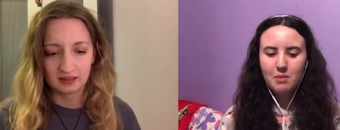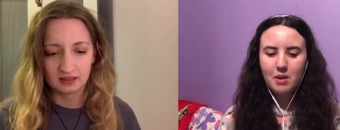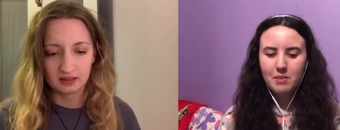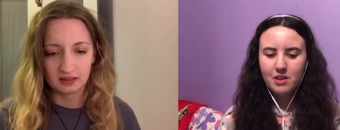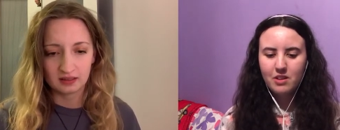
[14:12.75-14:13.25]
Speaker 1: she
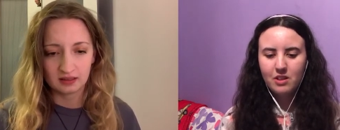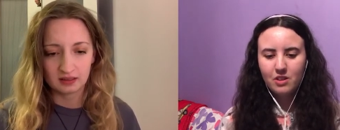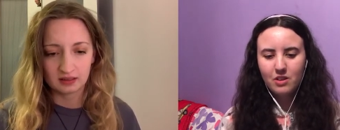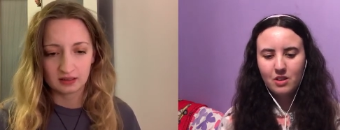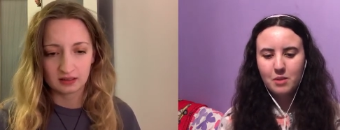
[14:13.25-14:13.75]
might be doing the
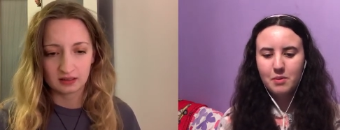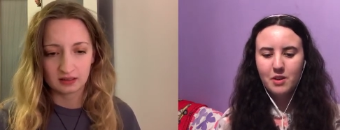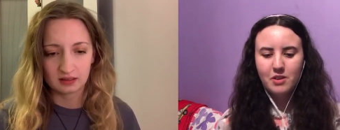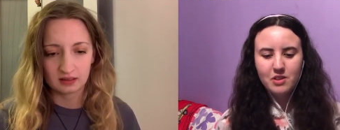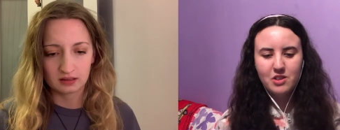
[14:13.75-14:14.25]
Connor
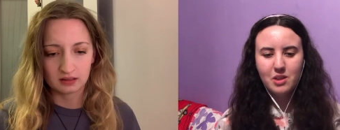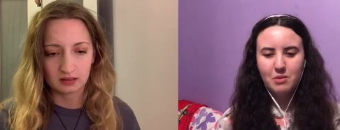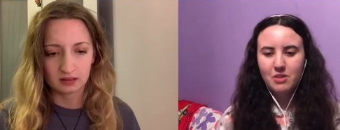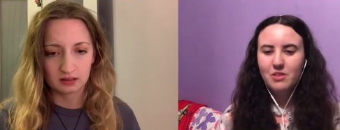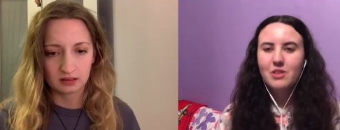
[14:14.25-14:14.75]
approach, and she
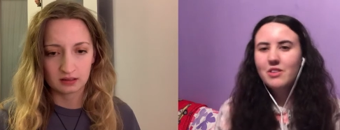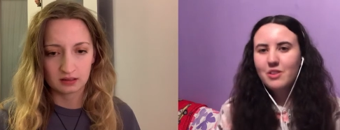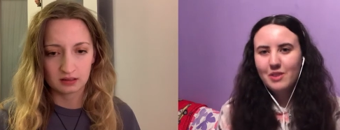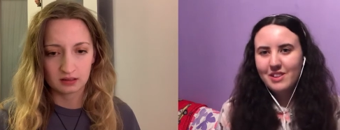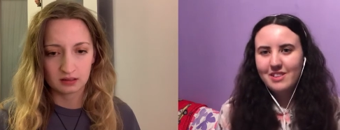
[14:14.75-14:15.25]
wants
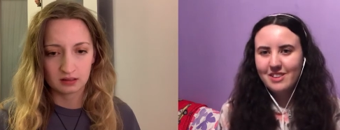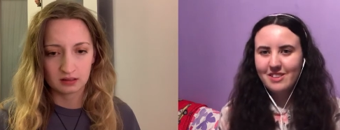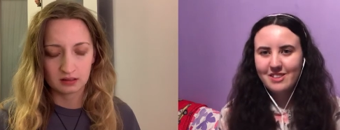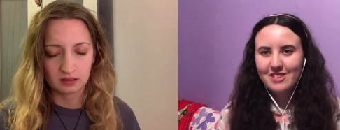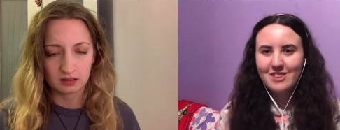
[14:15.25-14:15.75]
consequences
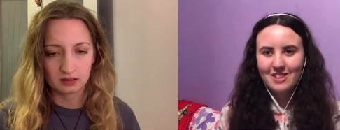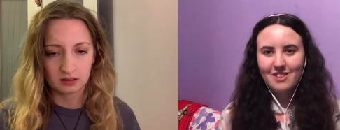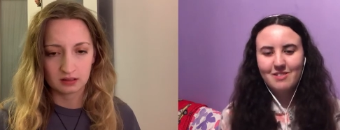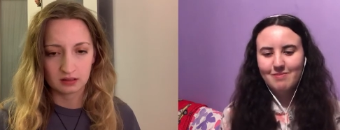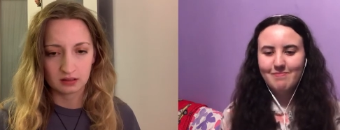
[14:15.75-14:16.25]
because she's
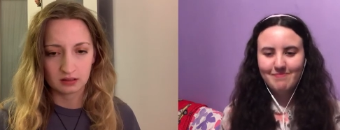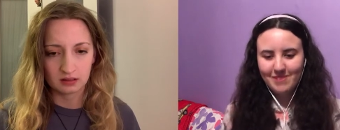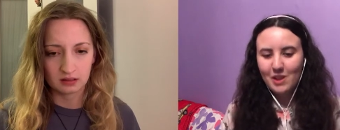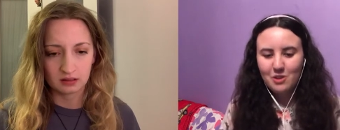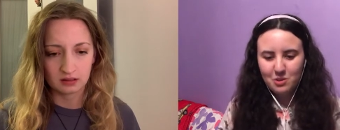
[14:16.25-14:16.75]

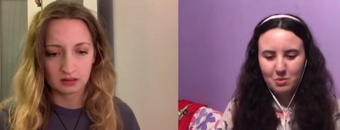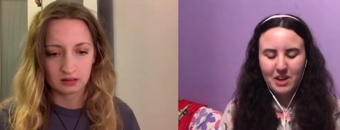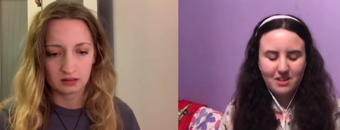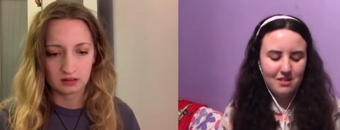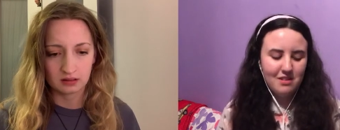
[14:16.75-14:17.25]
lost
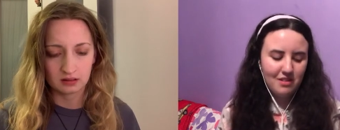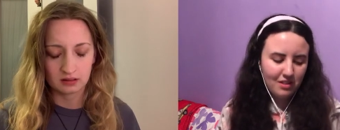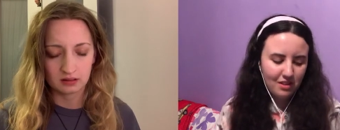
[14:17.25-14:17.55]
Wes.